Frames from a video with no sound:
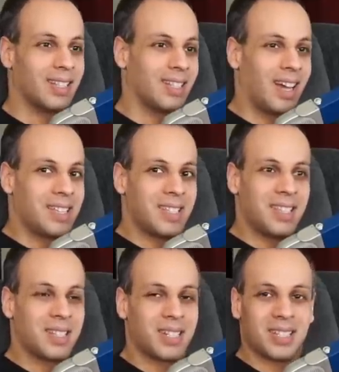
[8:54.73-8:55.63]
I see
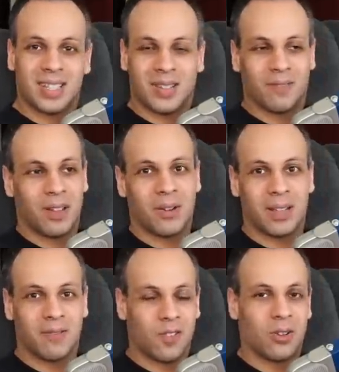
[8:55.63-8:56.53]
this just as the
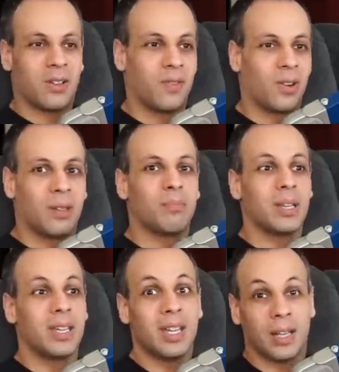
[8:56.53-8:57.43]
very, very, very
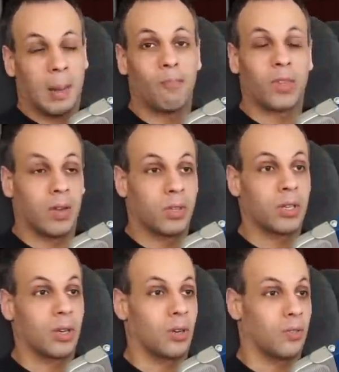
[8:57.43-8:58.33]
beginning of the
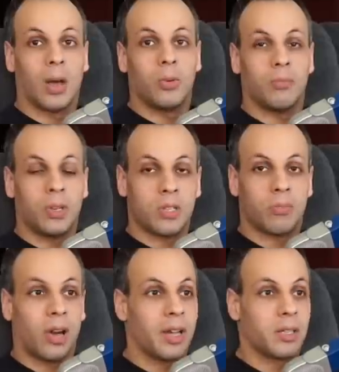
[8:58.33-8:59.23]
curve. I wouldn't be
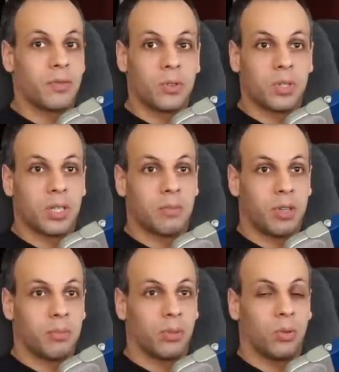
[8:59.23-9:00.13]
surprised if you see
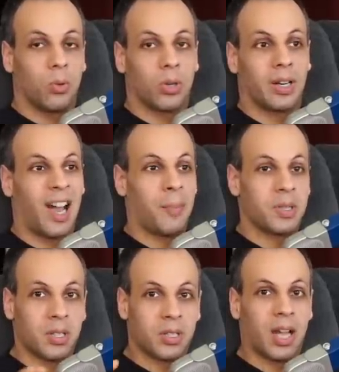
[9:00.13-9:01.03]
people who are on
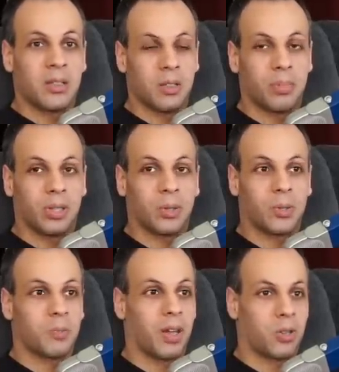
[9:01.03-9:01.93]
opposite sides of the
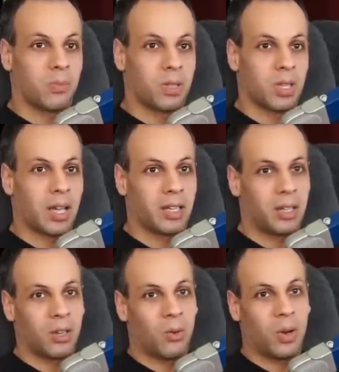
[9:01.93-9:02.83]
political spectrum deciding,
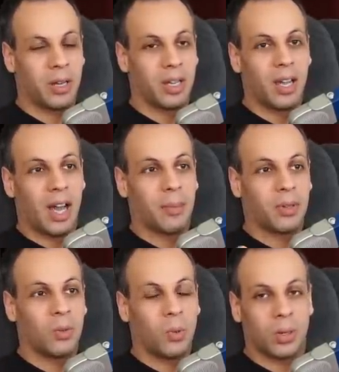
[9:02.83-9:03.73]
you know what, I'm
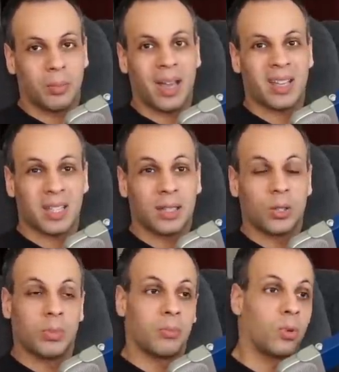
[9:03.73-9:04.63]
going to wear a mask a
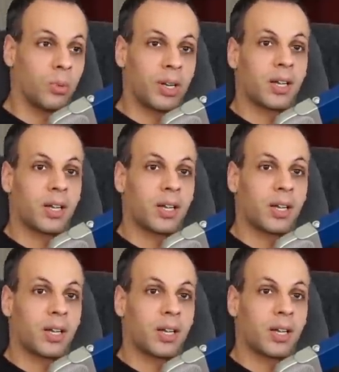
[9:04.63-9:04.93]
little bit more when I